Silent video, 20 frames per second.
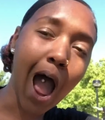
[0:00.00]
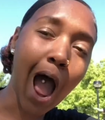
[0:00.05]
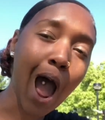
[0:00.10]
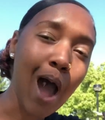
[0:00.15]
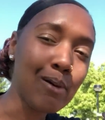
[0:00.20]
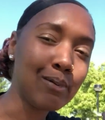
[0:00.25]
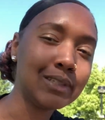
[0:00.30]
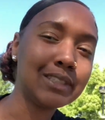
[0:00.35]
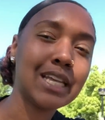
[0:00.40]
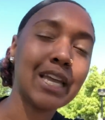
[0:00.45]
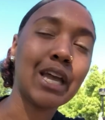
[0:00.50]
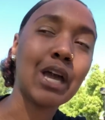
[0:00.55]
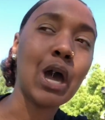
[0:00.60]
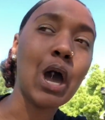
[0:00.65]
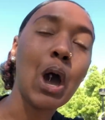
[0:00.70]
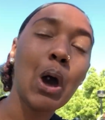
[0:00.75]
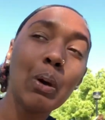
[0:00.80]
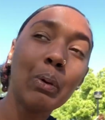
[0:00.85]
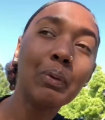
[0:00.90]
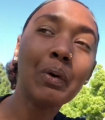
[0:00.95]
I was like,
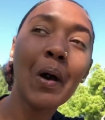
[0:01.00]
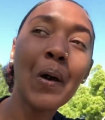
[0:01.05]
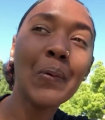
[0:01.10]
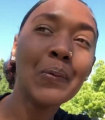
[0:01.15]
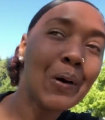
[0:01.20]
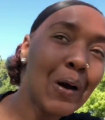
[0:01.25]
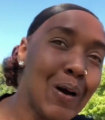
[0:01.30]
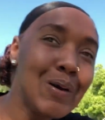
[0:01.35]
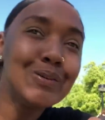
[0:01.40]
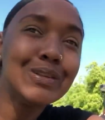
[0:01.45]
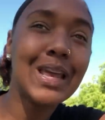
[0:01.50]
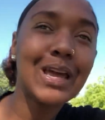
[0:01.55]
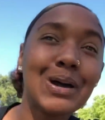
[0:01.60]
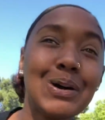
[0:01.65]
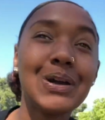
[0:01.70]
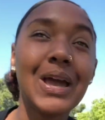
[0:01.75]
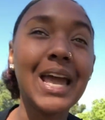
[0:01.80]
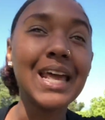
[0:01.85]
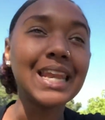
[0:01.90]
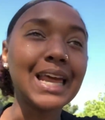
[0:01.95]
oh, like,
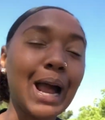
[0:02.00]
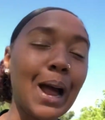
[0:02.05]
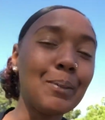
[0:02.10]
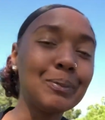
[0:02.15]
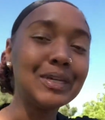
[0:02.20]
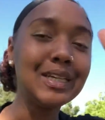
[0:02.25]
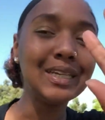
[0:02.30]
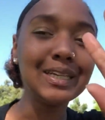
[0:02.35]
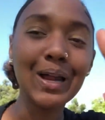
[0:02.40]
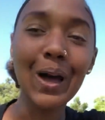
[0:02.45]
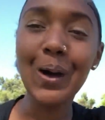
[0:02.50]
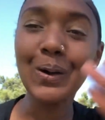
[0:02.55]
okay, like, I'm good.